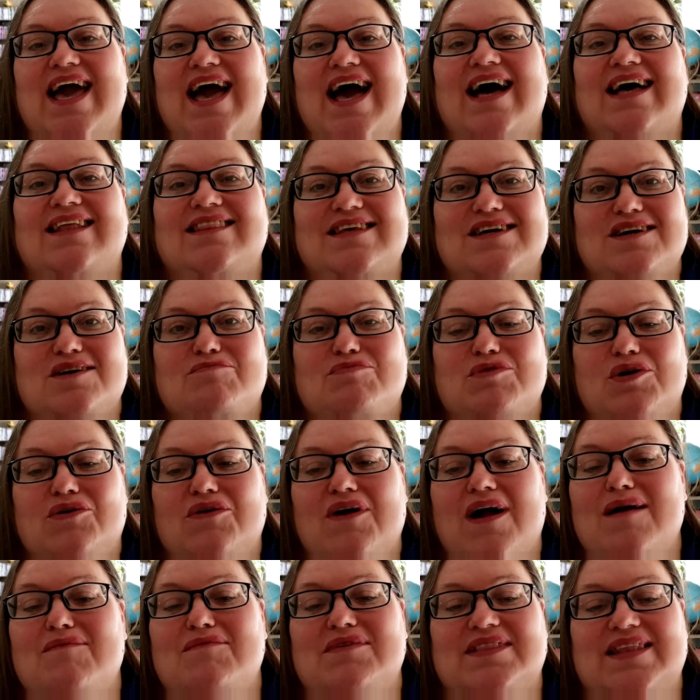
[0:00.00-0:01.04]
had their
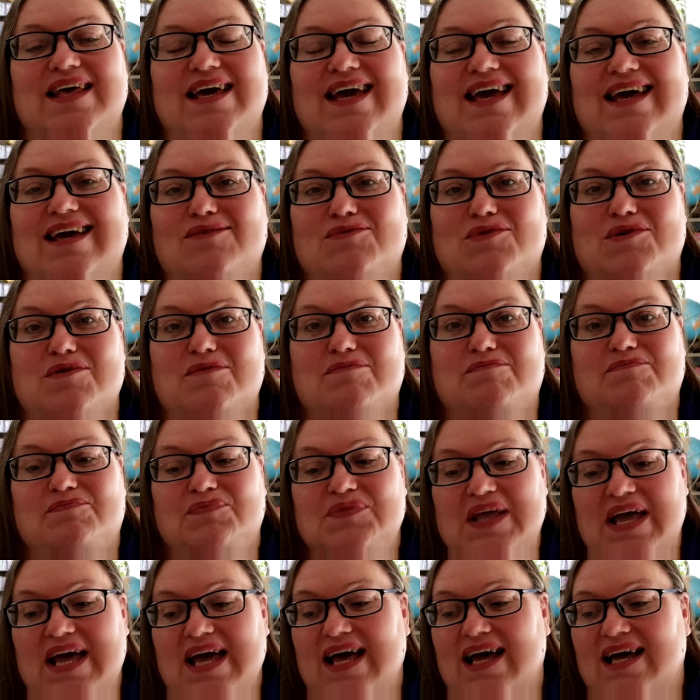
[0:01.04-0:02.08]
program and they were
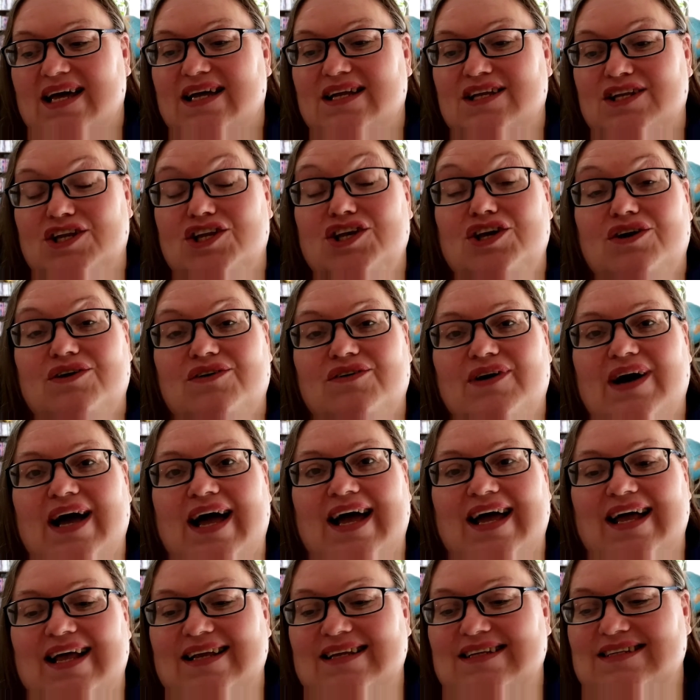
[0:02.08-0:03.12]
new,
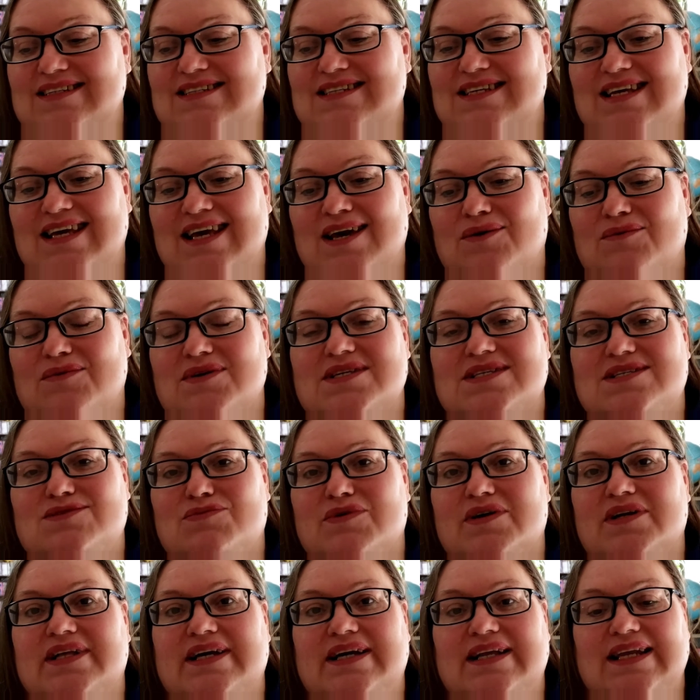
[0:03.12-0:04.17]
and it was
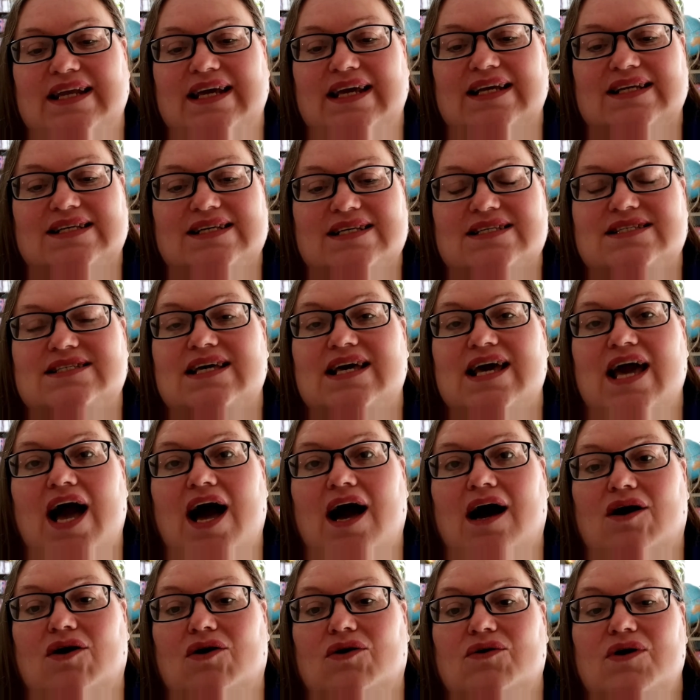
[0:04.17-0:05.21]
really neat to see
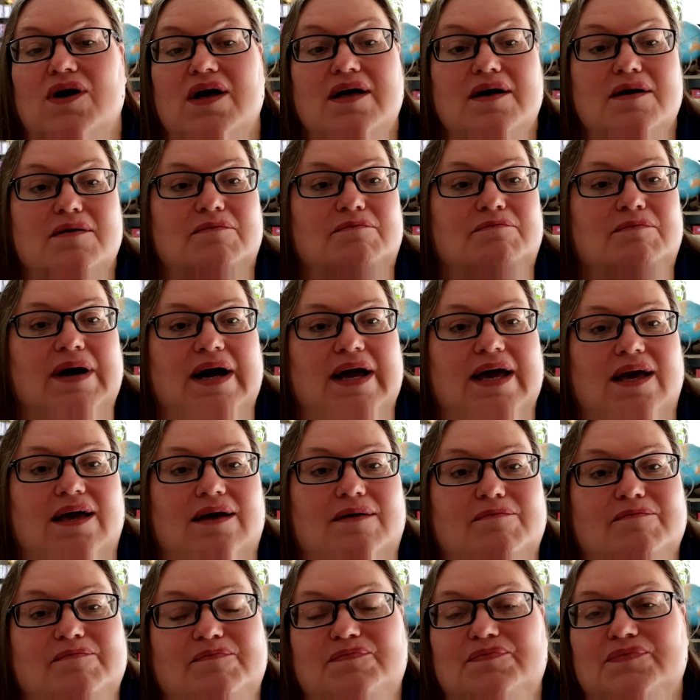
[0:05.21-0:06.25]
how
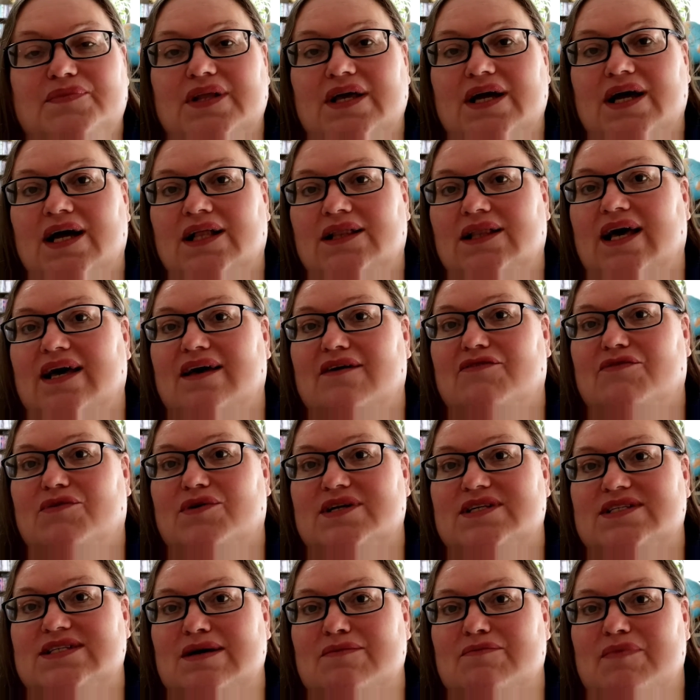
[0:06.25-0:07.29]
my life
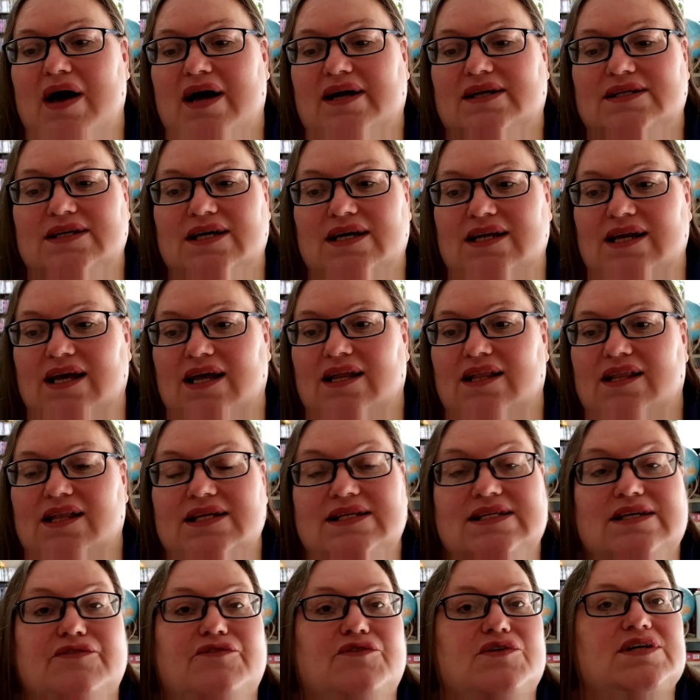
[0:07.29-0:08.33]
was impacted and the
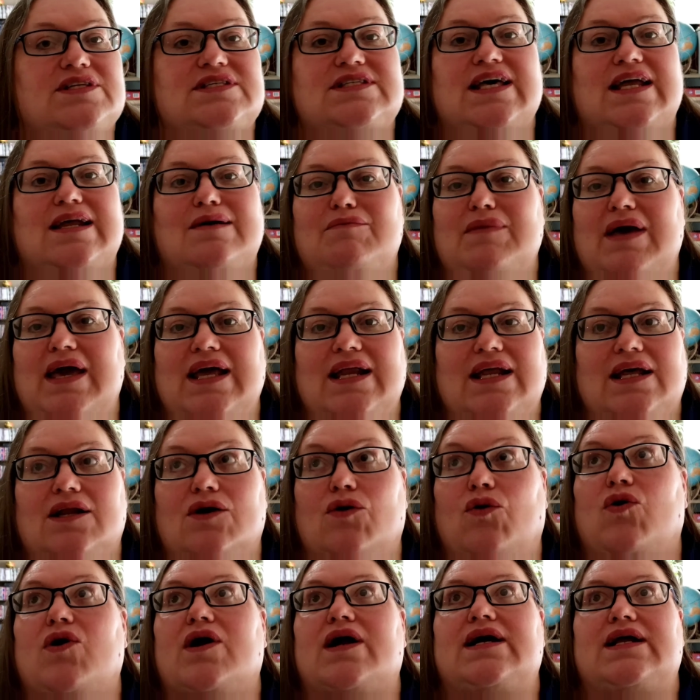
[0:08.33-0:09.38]
difference that it made in
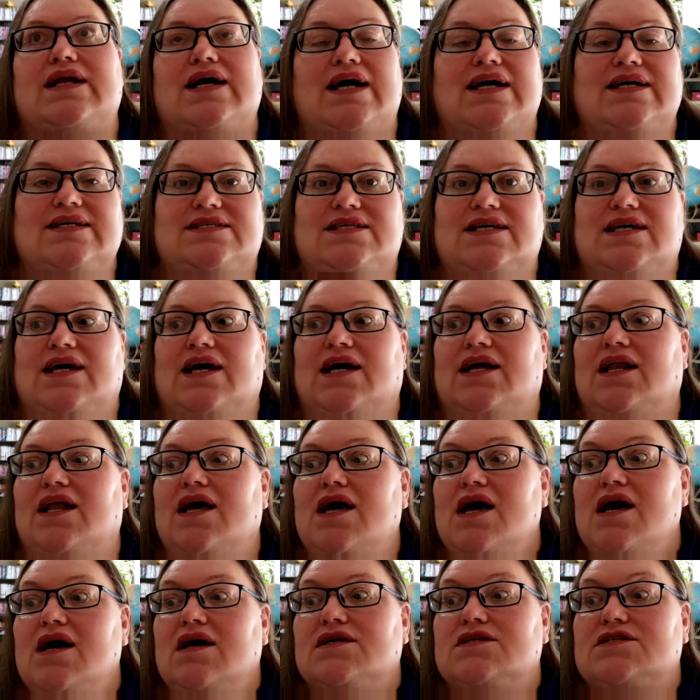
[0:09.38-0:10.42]
organizing and
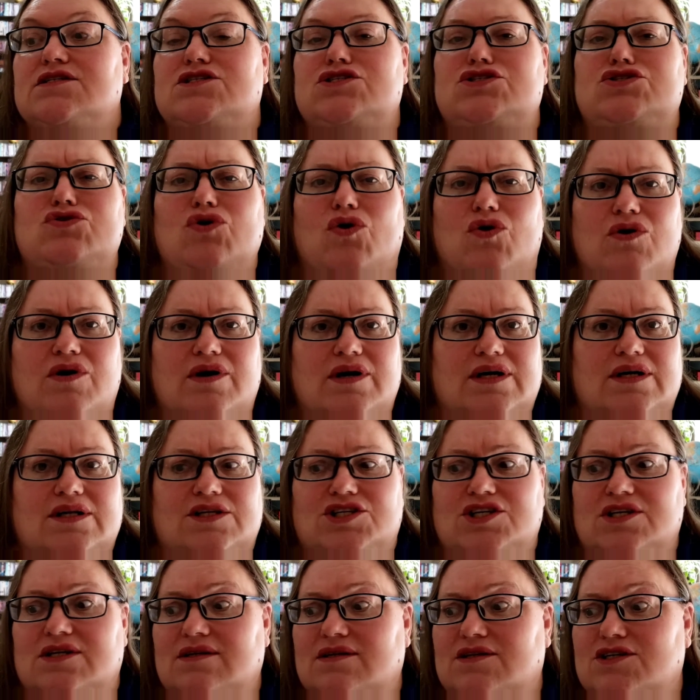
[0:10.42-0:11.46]

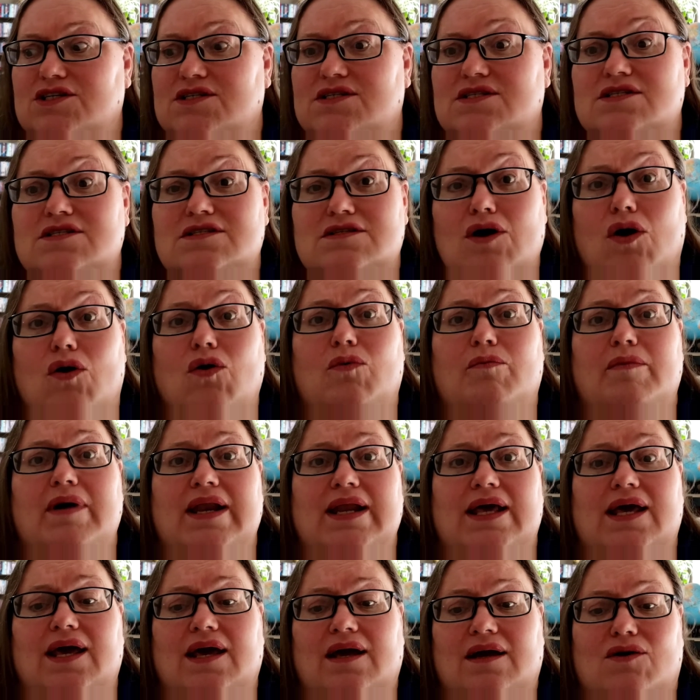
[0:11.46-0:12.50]
storage and just so
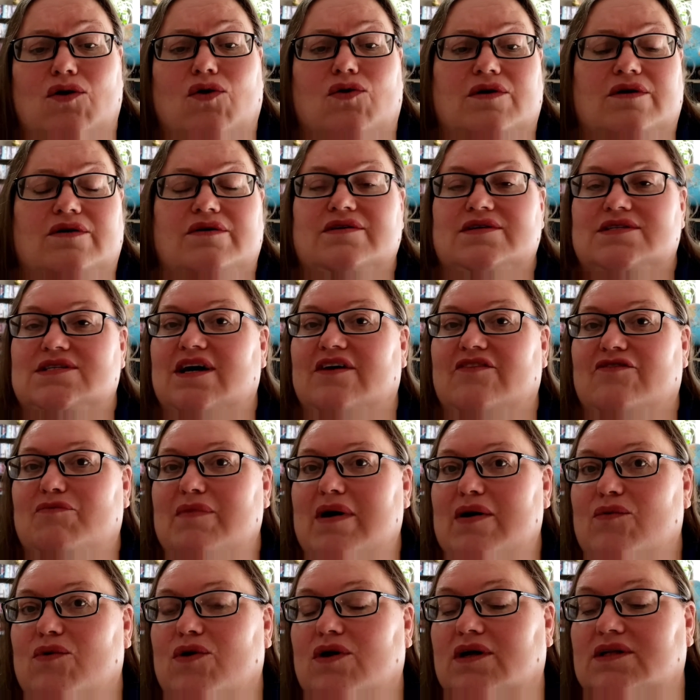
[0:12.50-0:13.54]
many corners of
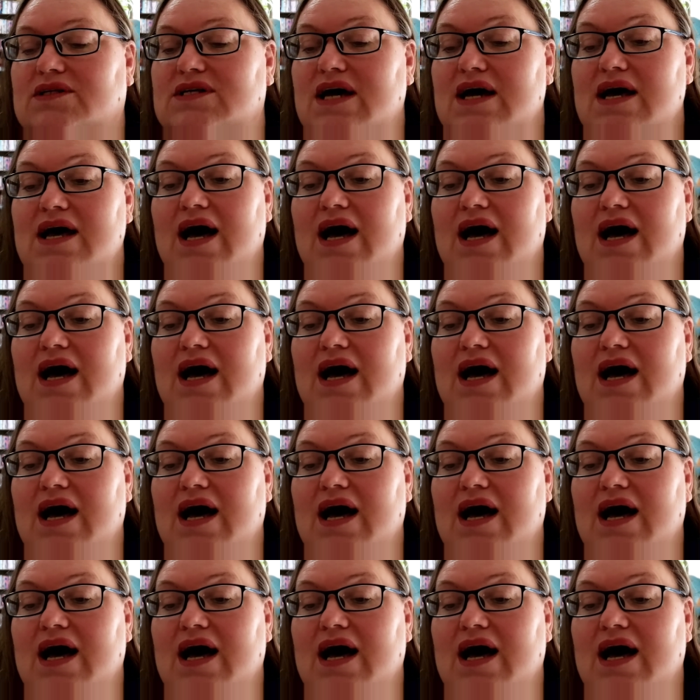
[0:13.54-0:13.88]
my world.